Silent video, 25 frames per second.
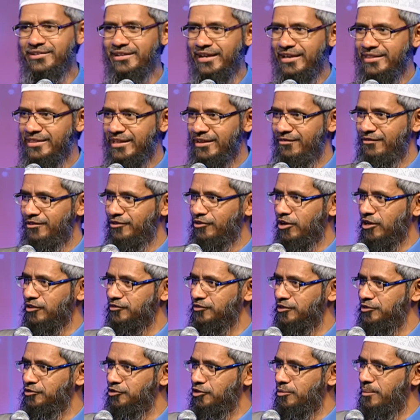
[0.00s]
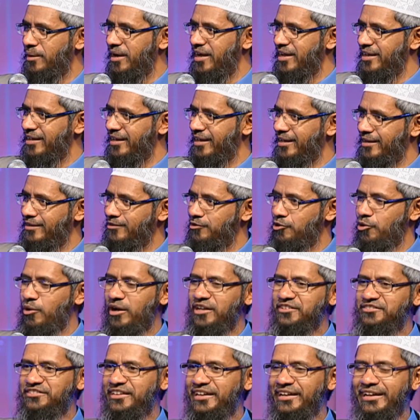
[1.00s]
she has given talks in Dubai, in
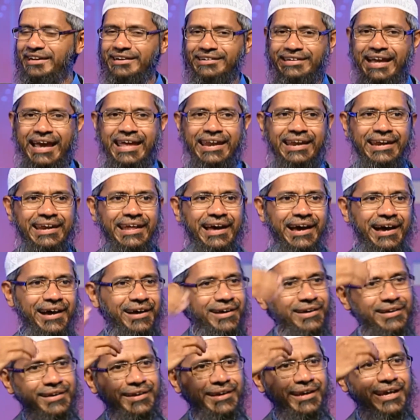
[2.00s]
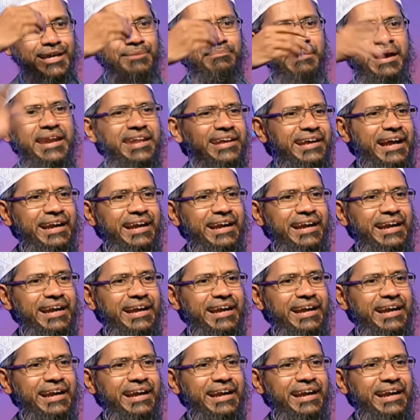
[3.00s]
USA, in Canada, in many